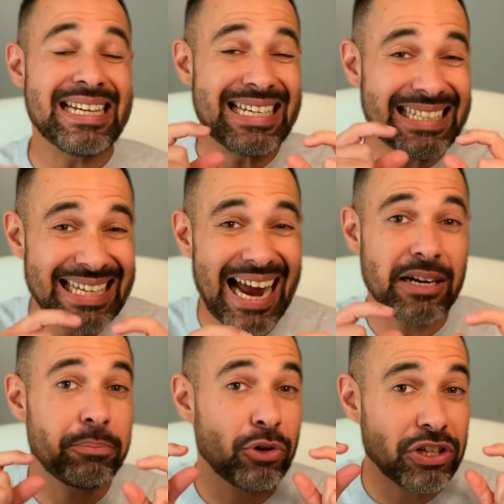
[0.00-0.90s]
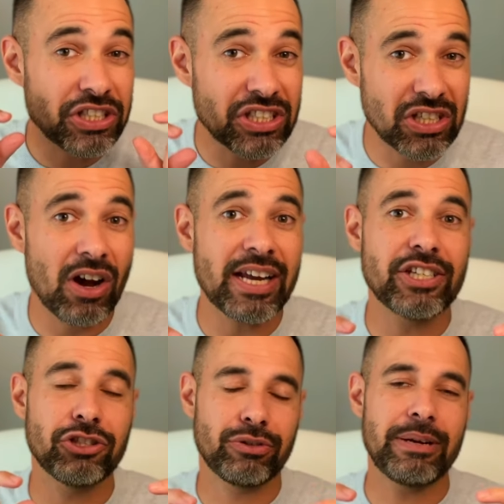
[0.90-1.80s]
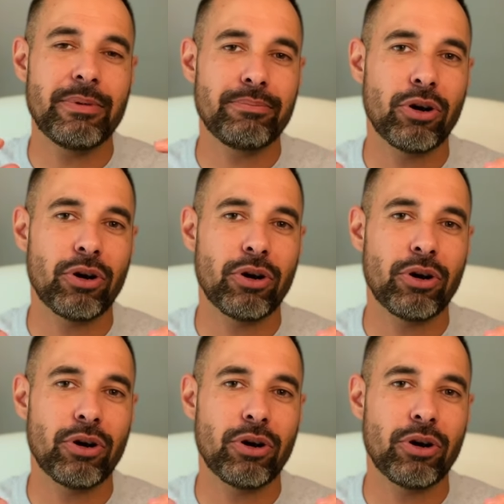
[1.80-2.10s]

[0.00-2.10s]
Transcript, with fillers: an exact precise treatment